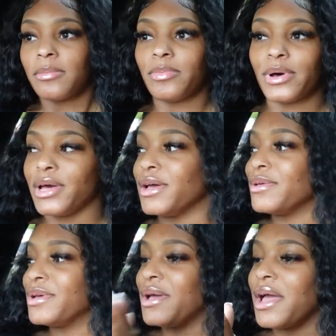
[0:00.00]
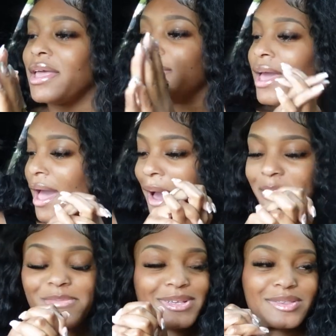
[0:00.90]
but yeah
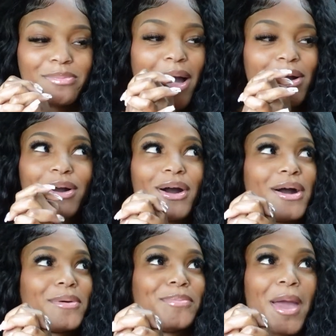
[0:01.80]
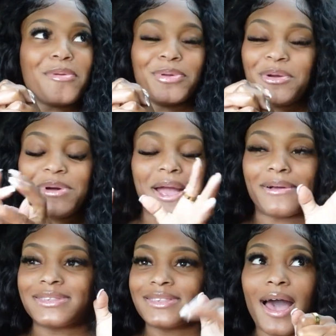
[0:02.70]
i missed my car baby we
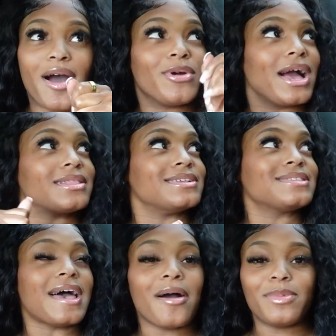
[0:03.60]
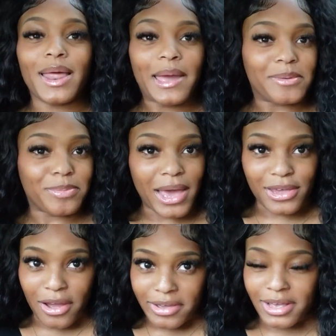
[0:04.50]
outside we got the top laid back
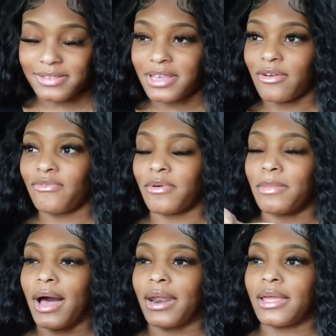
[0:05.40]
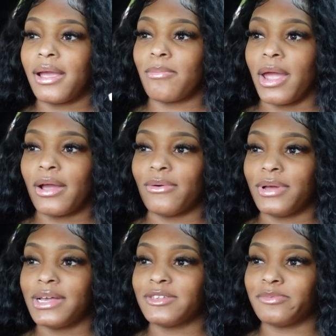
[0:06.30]
y'all can't see it from how the camera angle
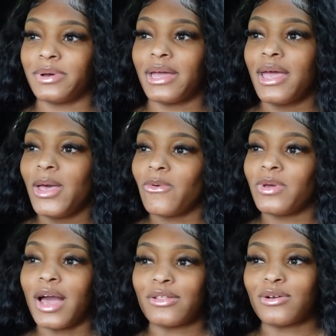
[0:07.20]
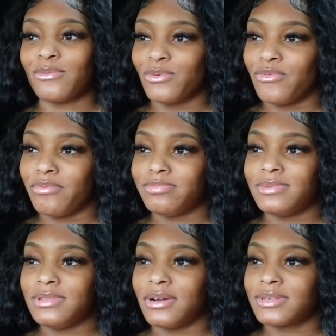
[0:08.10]
is but we got the roof
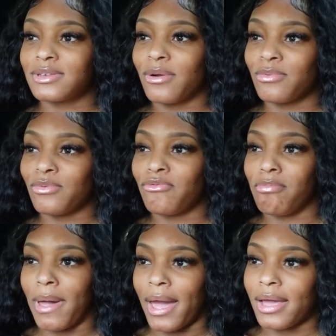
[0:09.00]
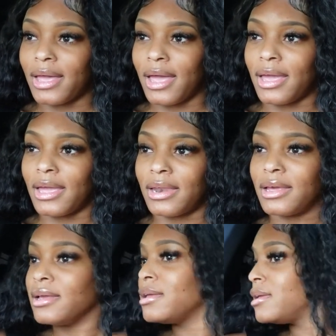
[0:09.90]
the sunroof back and